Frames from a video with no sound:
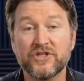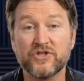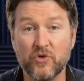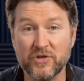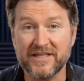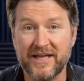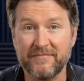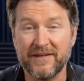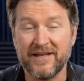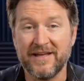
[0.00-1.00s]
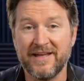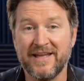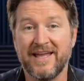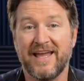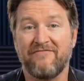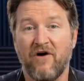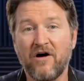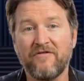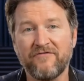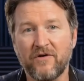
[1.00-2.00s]
Short tip. If
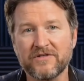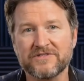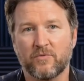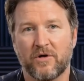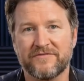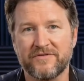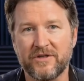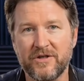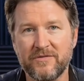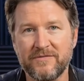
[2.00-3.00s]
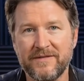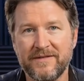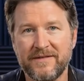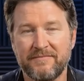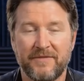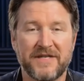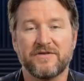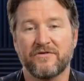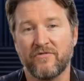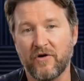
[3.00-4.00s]
autofocus works for you,
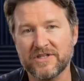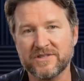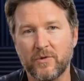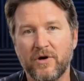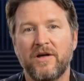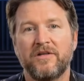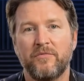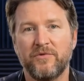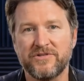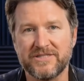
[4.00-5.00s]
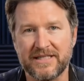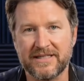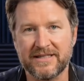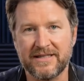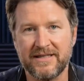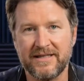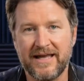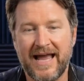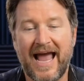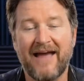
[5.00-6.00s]
place your focus point on the moon's disk.
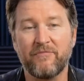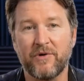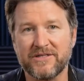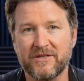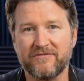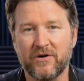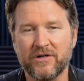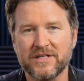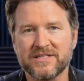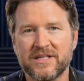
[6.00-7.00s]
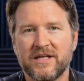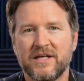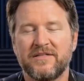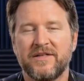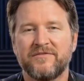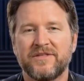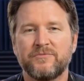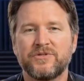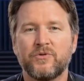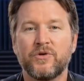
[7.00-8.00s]
Half press to focus, then
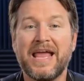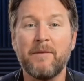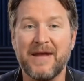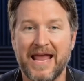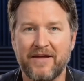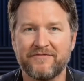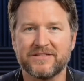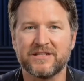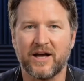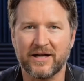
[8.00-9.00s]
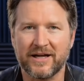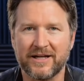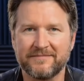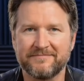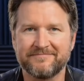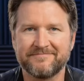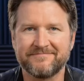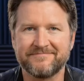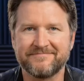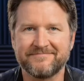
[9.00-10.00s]
flip to MF to lock it.
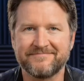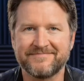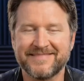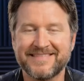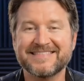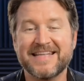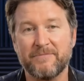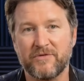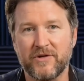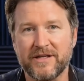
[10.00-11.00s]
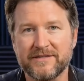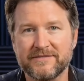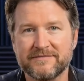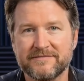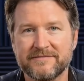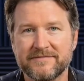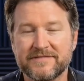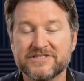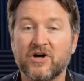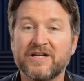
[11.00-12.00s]
Step 3.
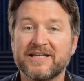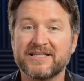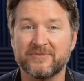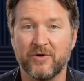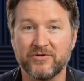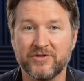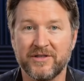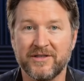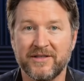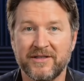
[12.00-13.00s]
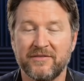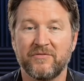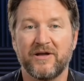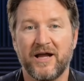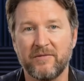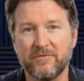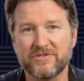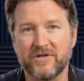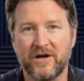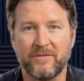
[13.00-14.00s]
Starting exposure, the reliable
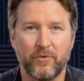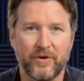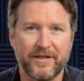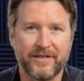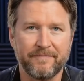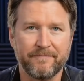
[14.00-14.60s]
starting point.